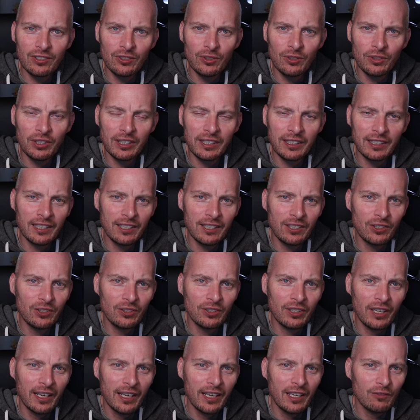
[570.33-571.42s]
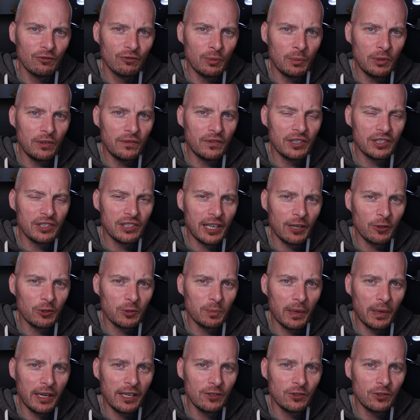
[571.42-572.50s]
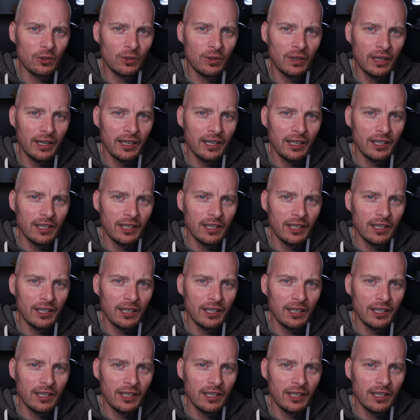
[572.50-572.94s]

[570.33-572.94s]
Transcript: Do you think they should remove the sales page or